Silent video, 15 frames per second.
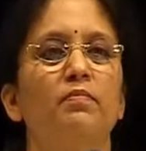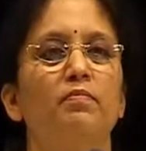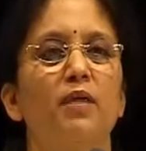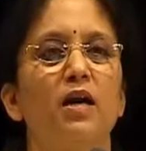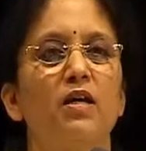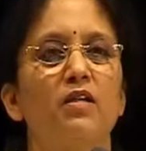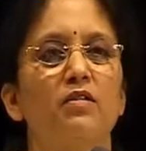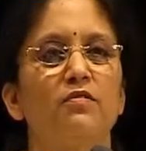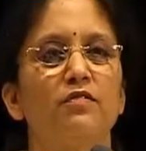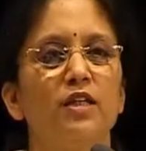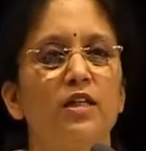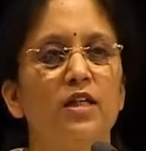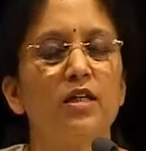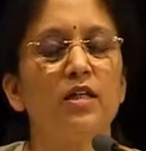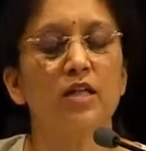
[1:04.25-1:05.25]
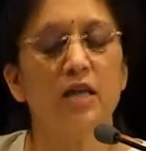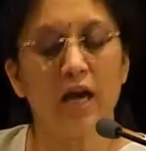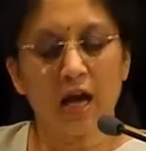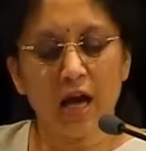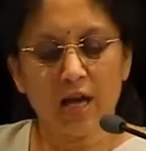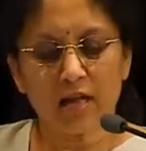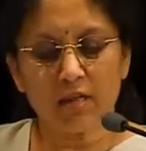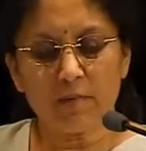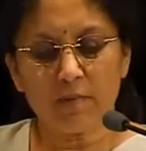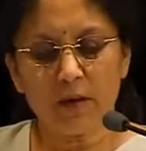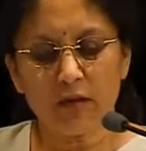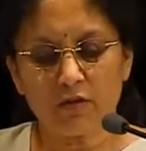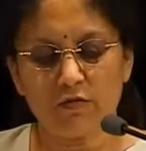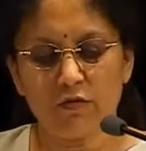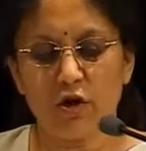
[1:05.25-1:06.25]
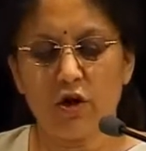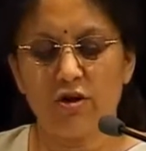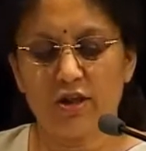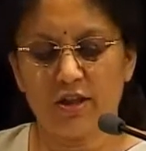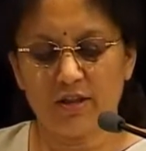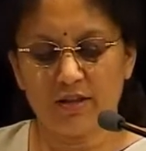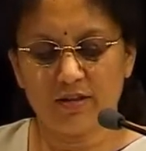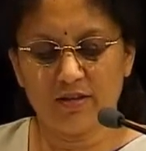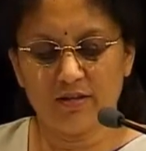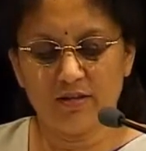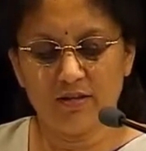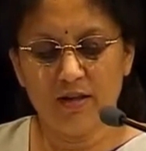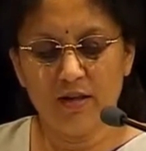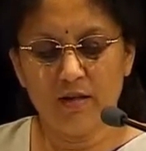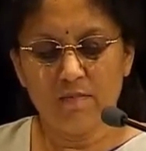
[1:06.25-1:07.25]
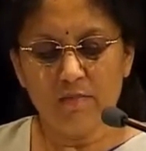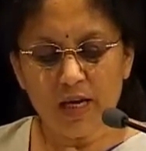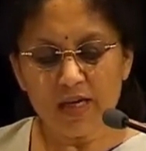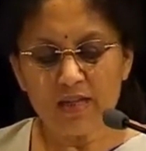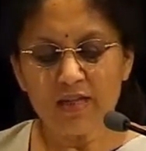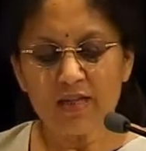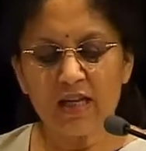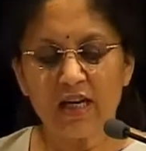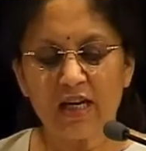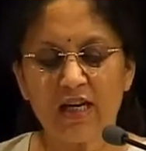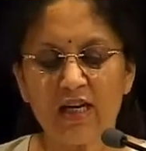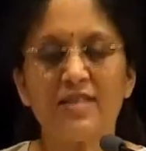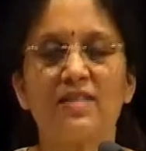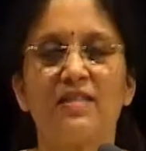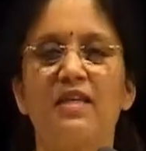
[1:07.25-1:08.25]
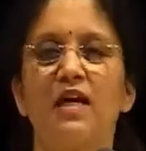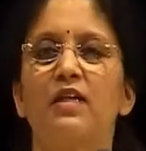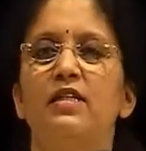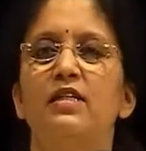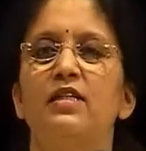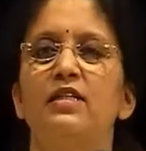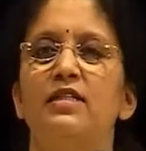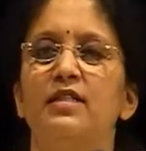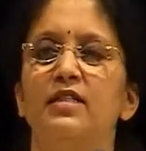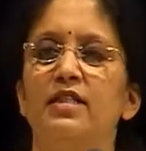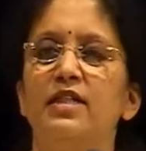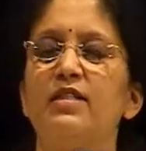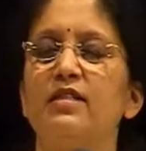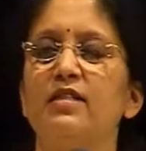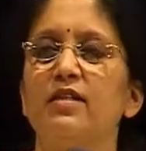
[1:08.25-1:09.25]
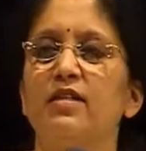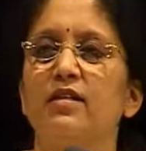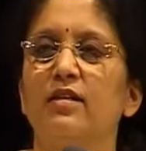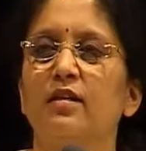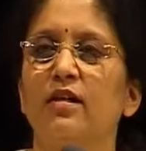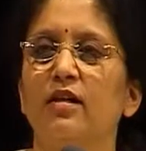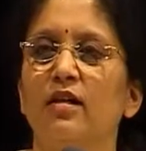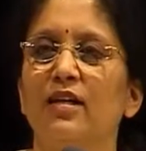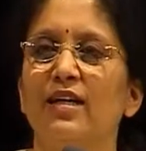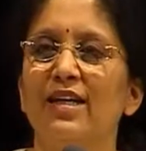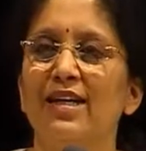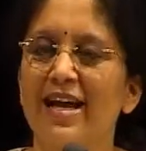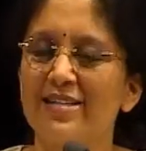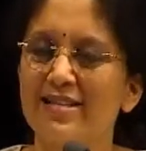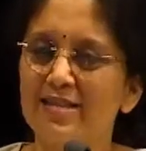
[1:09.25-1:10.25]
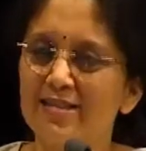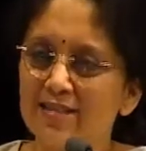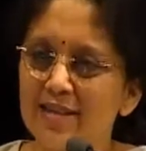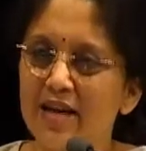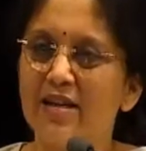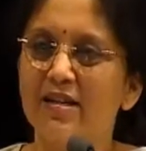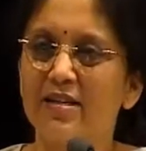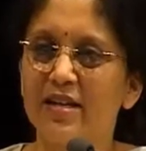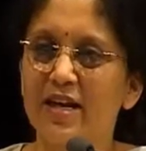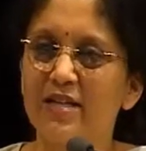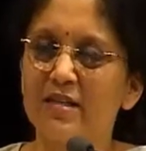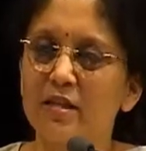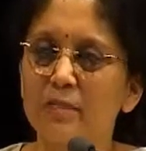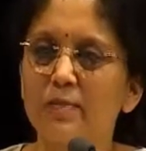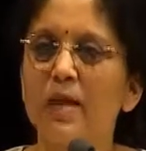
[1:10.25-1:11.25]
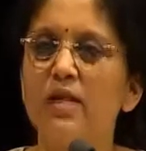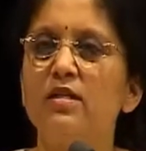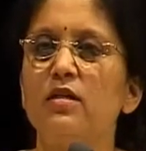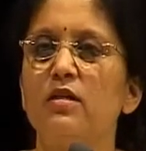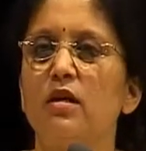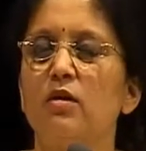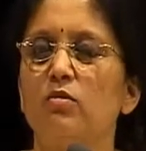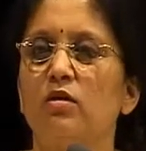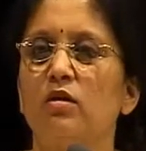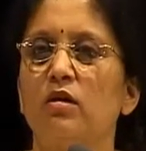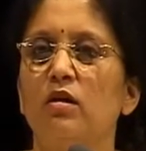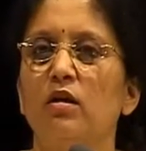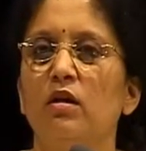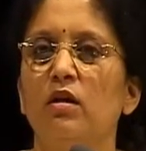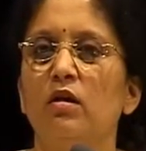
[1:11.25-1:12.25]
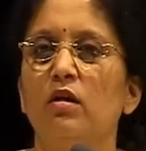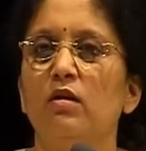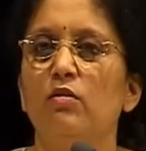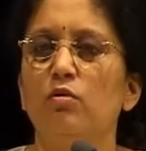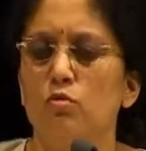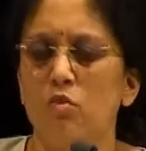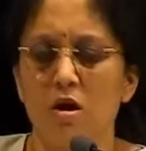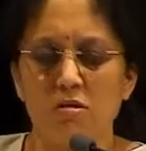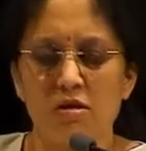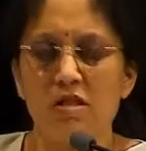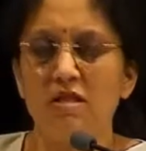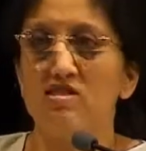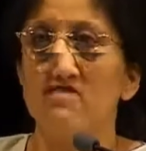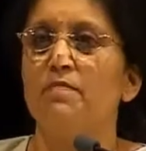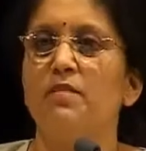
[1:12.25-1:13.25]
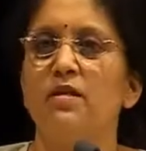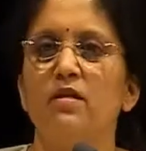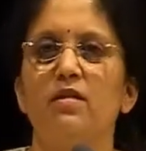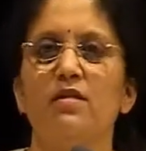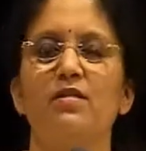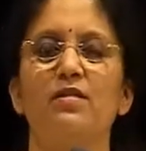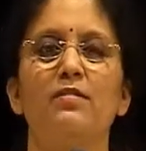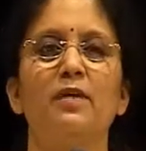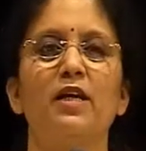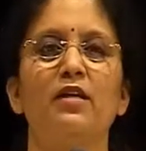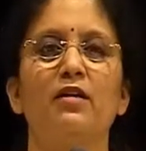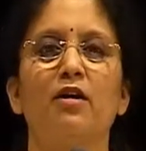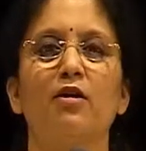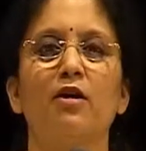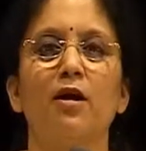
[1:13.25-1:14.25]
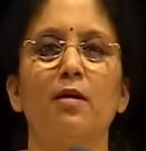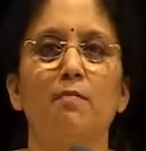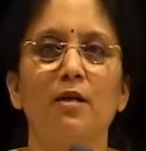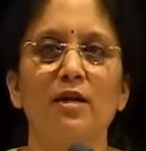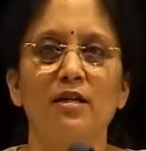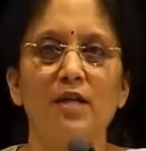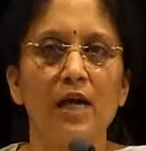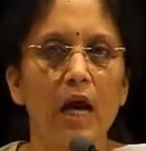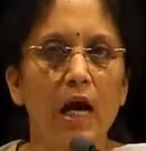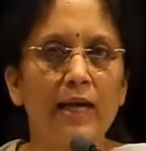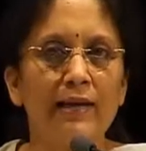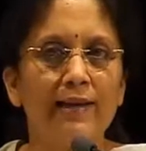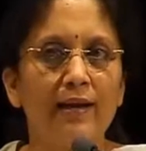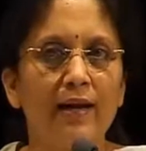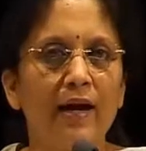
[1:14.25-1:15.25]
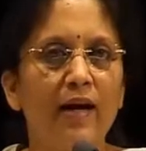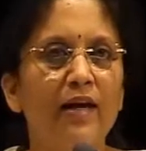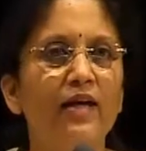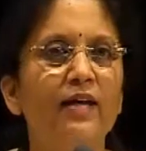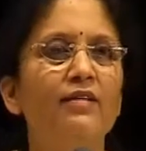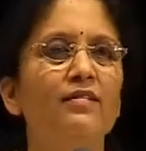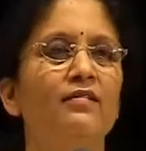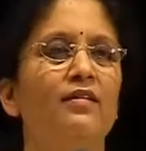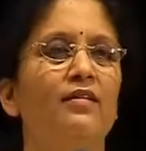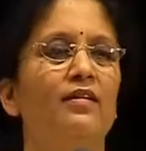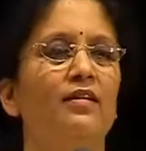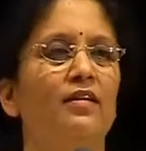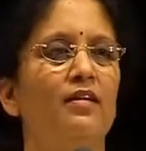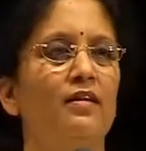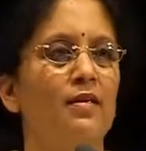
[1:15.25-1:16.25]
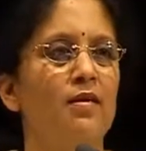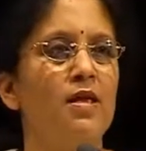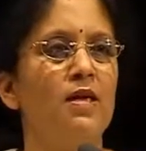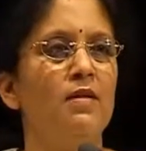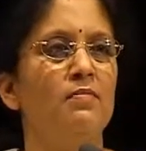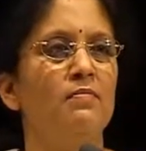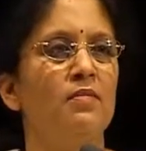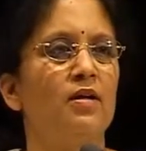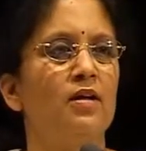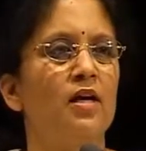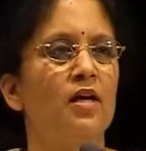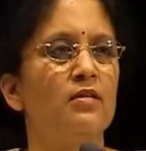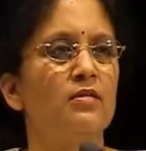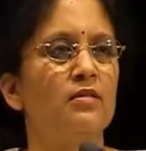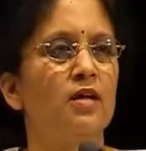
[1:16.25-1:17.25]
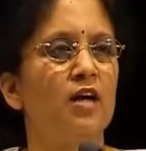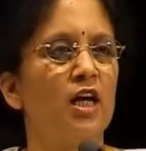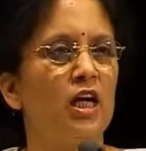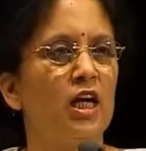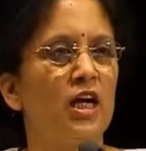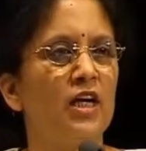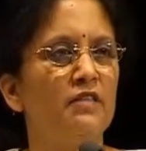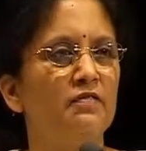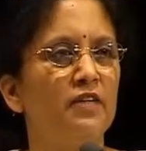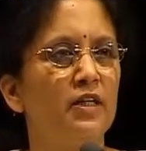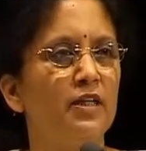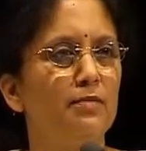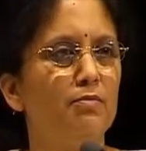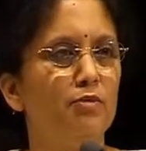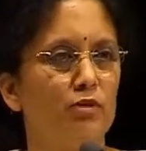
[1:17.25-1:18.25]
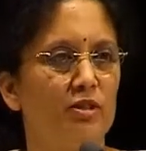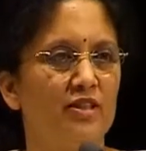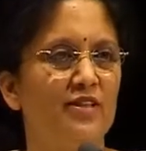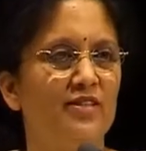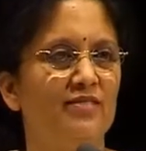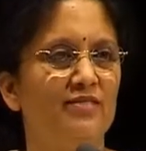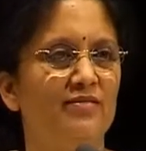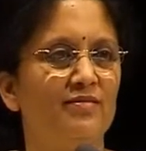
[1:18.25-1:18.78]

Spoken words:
path of return and the path of non-return. Means he's subtly suggesting. He hasn't said it, he hasn't spelled it out. Throughout this chapter he doesn't spell it out. But the underlying theme is Kaivalya Mukti.